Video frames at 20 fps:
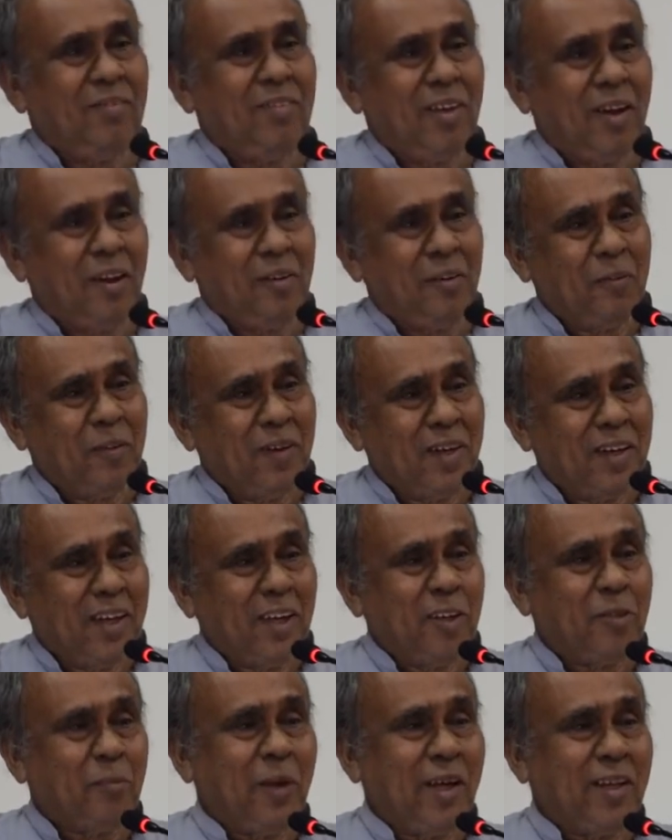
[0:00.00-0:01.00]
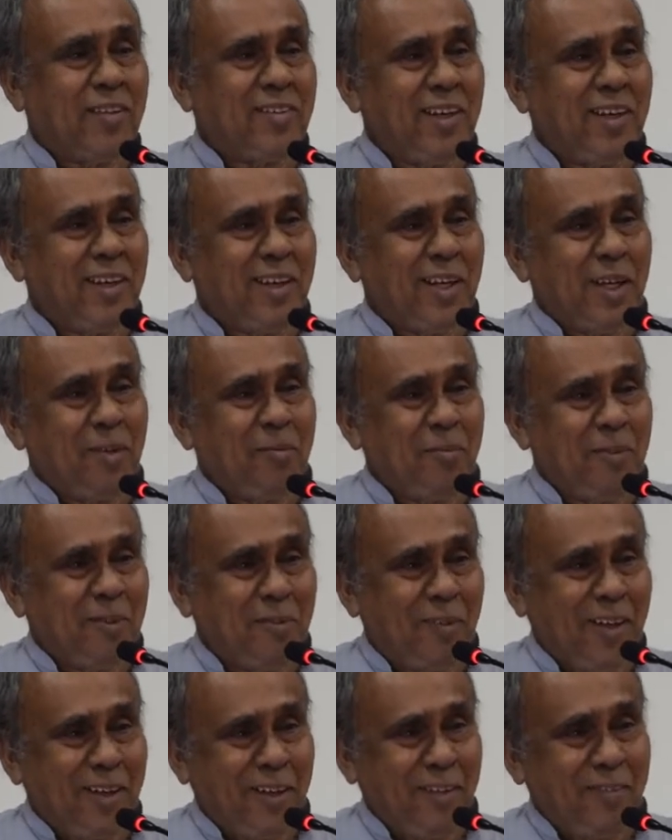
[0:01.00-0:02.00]
We have to work in space and time, no,
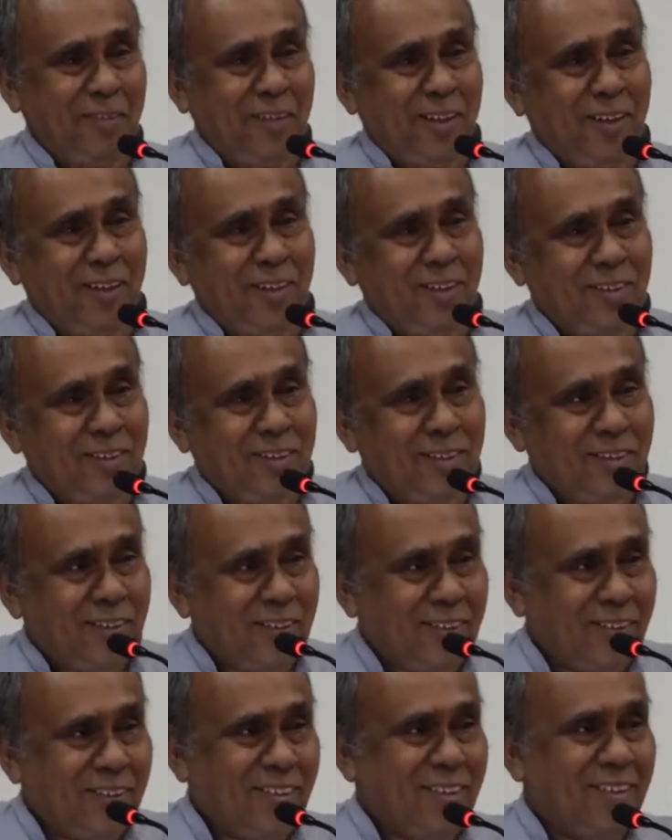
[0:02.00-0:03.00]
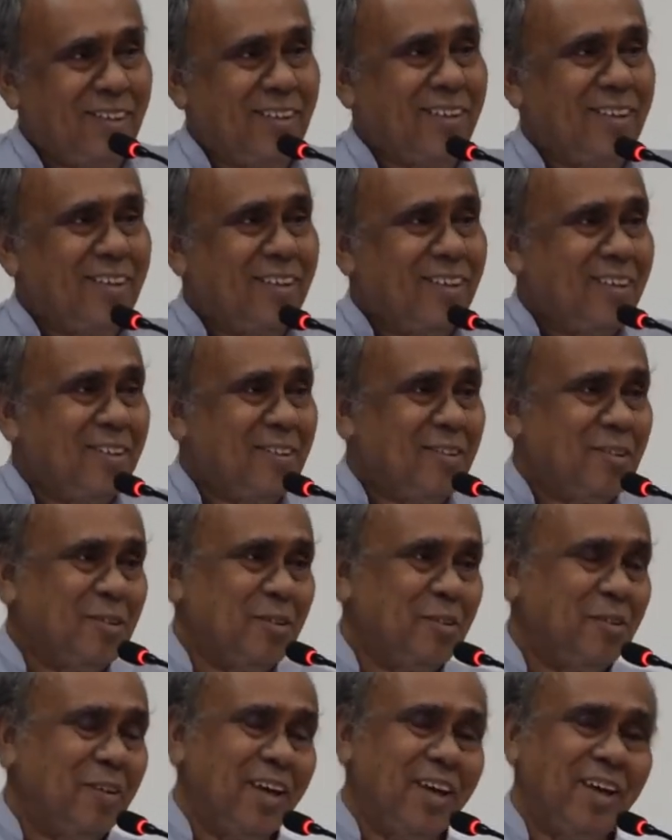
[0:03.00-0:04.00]
whatever it is.
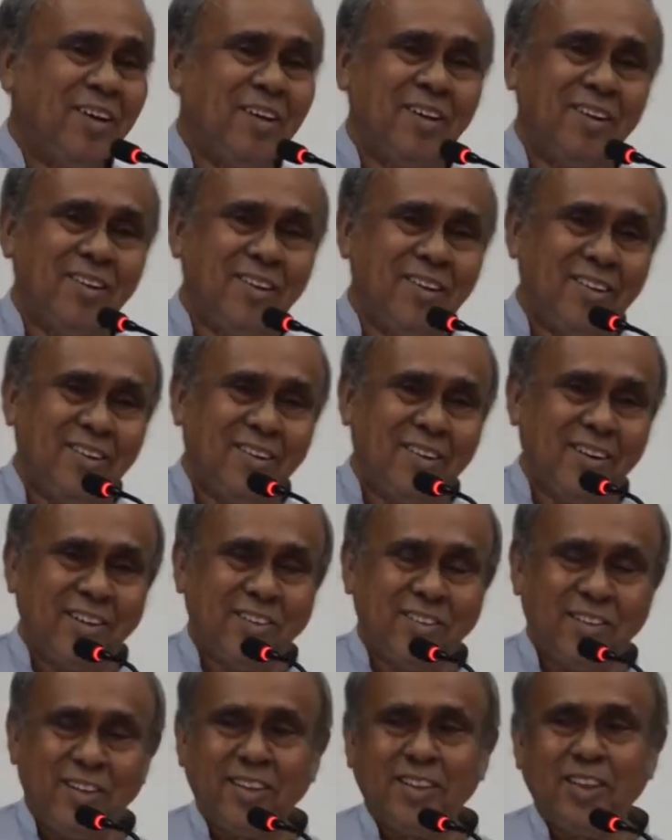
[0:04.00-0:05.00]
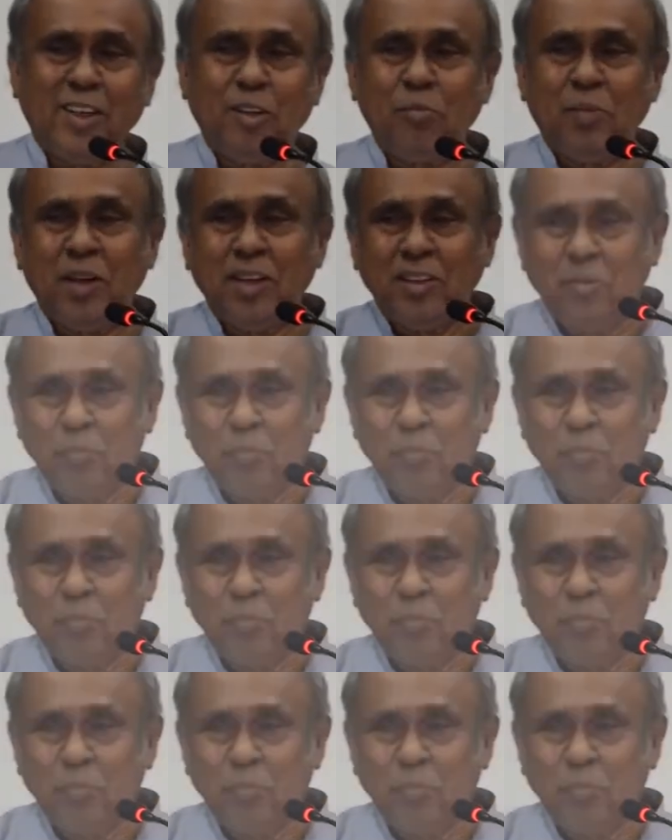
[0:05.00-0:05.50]
So we are restricted by